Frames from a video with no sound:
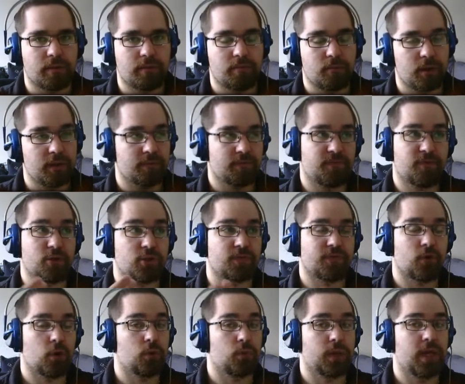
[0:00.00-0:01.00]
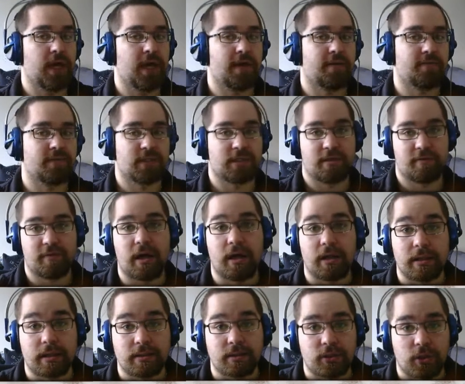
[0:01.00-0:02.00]
well, first of all, we have
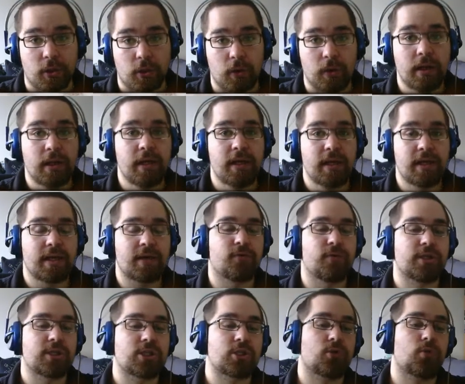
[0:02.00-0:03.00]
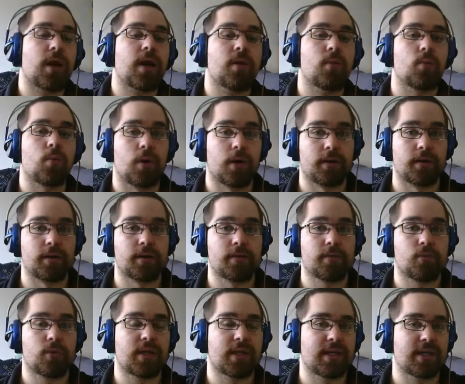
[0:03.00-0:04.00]
Selvala, so if we scry 1,
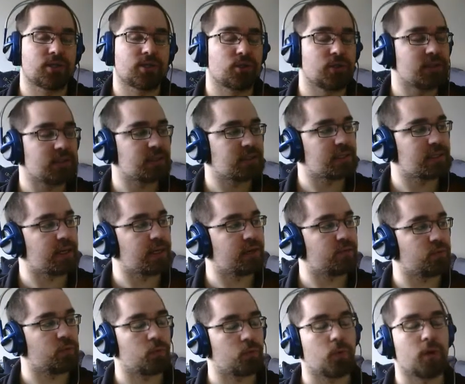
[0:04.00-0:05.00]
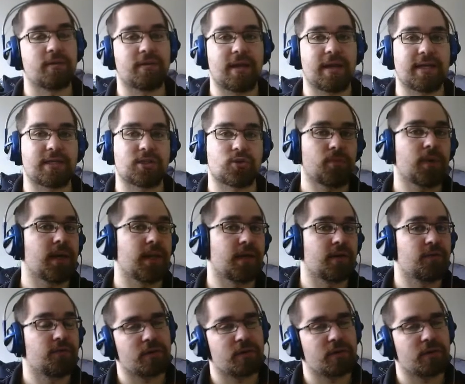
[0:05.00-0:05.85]
we can actually decide if we want that extra mana.